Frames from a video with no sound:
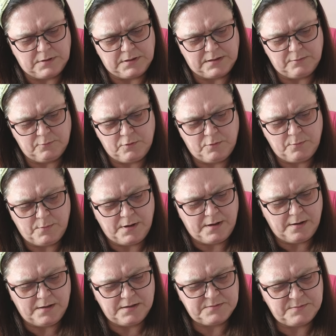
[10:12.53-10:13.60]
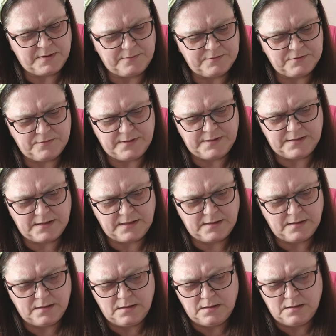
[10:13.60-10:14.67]
Will my eyes be able to read
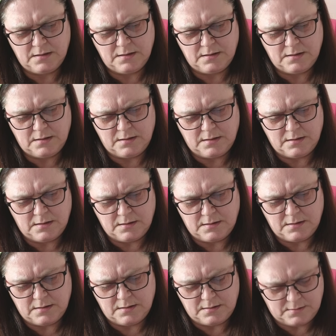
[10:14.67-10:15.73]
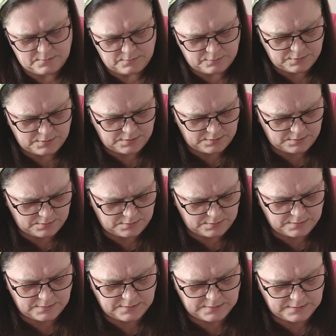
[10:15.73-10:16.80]
it?
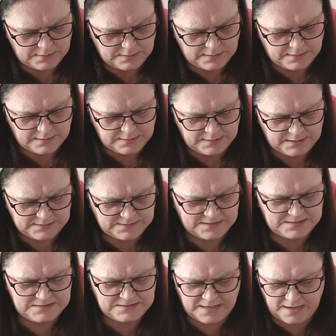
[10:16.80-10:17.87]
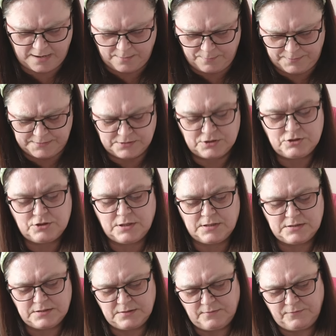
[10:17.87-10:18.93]
Whoa. There's a setup
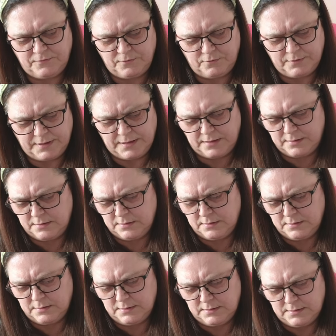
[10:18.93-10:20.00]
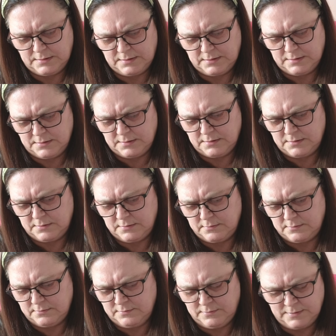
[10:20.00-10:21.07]
instruction for it.
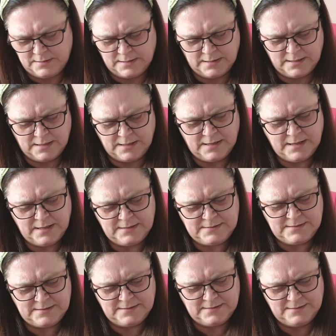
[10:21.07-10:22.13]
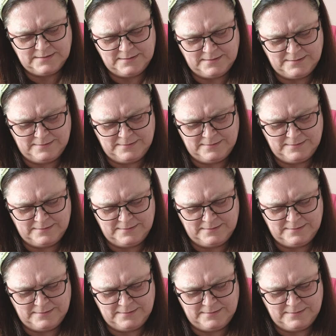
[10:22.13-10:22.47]
What?